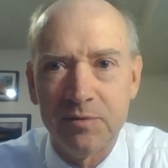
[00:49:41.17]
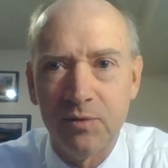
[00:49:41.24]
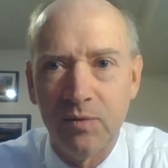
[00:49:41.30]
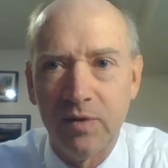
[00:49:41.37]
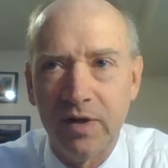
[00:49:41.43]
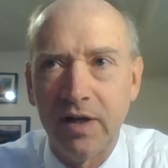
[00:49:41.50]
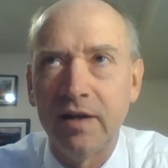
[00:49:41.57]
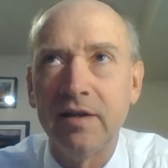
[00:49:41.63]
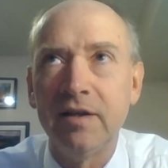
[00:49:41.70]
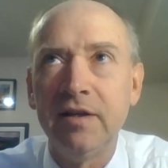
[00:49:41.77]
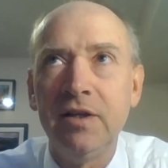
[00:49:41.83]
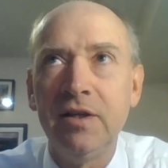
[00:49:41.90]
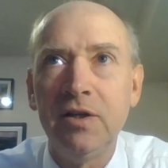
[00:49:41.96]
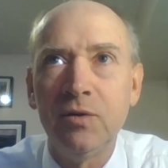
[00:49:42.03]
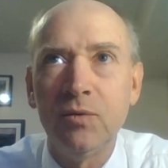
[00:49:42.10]
But what I
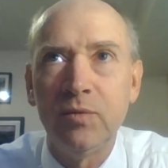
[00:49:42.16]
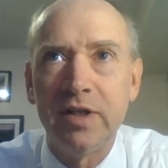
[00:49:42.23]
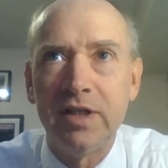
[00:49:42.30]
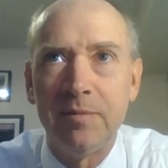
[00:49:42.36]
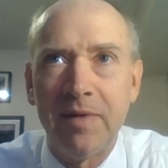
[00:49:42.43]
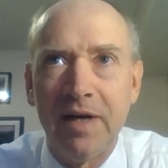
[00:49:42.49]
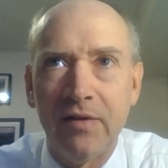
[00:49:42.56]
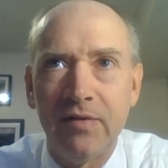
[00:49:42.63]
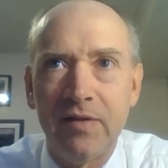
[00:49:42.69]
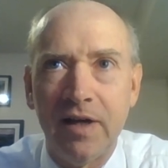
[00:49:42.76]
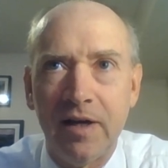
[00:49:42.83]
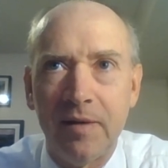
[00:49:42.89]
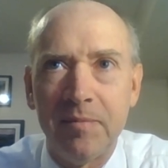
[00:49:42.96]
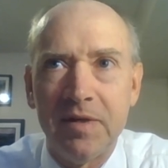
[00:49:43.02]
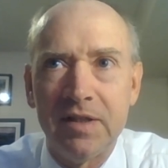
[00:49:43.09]
read about
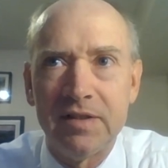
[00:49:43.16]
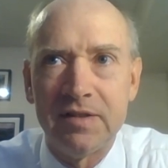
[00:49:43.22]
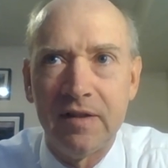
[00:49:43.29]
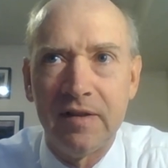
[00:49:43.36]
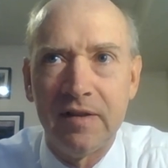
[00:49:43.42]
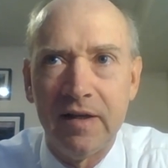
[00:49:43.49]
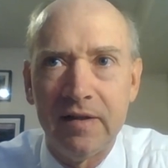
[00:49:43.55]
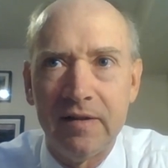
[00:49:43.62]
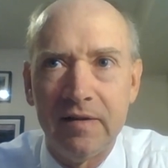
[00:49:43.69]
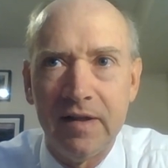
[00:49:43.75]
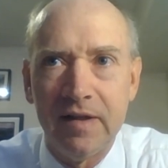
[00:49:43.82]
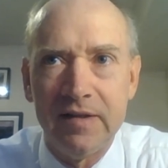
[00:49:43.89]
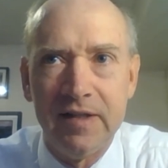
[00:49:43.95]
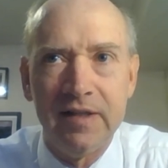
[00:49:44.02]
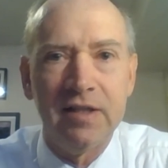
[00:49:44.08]
them is that they
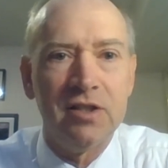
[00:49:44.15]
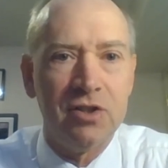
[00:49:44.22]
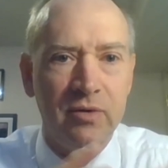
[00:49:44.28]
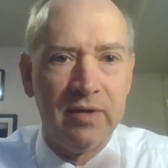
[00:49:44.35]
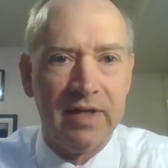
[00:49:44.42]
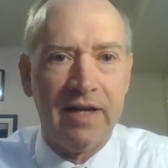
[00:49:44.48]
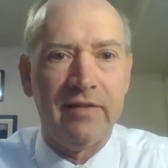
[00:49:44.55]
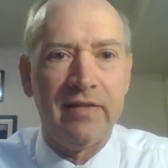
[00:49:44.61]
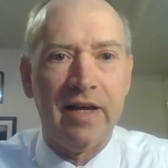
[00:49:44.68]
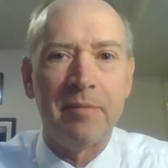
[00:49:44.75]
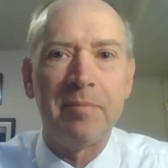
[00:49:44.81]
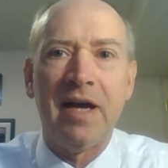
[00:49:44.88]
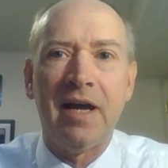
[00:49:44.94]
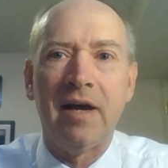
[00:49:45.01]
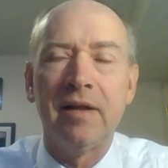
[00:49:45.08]
didn't go down that
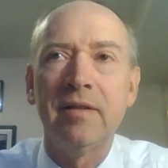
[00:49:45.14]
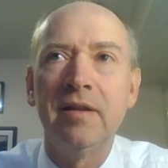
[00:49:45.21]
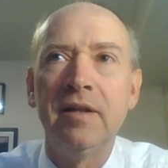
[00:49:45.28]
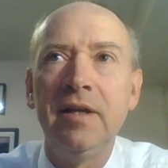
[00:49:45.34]
path.